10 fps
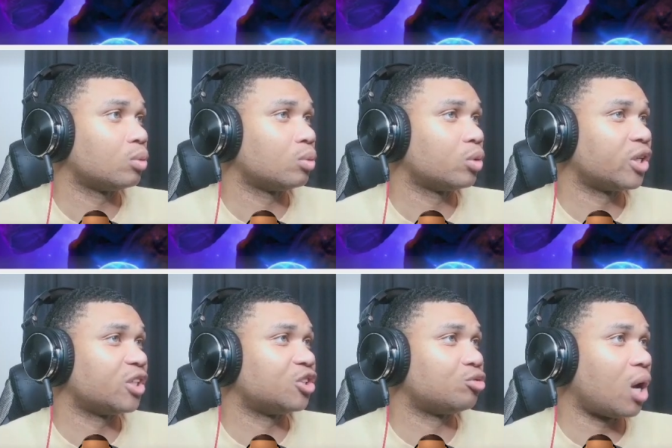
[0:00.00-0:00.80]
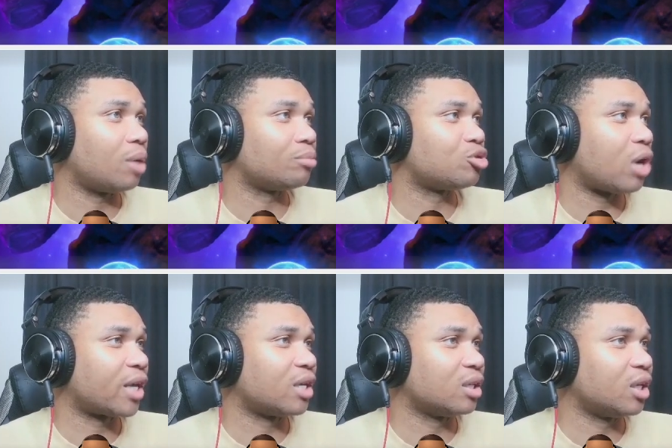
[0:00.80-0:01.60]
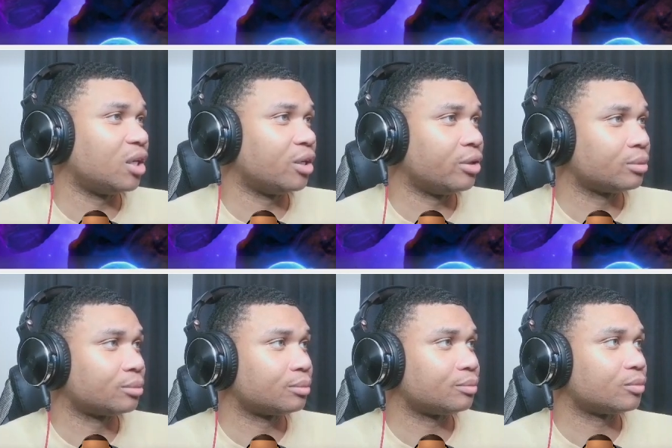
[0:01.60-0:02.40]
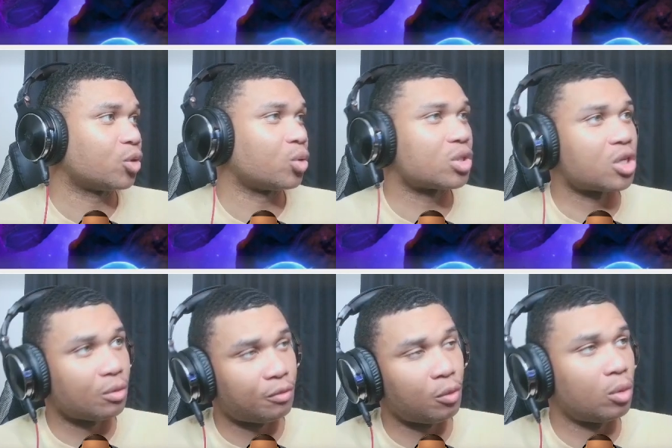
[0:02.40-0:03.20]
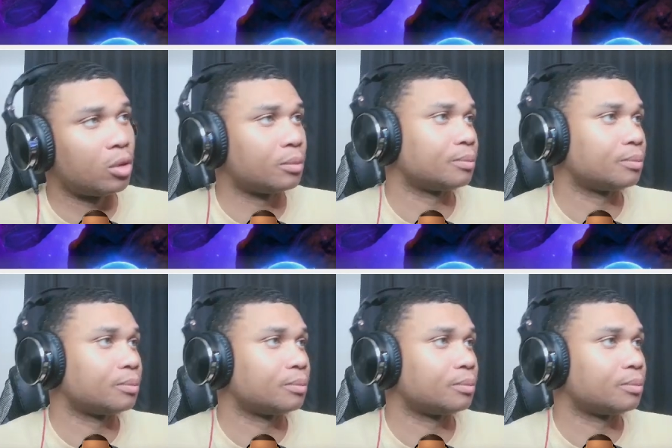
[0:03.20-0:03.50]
we're gonna drop Dracula here on turn 4.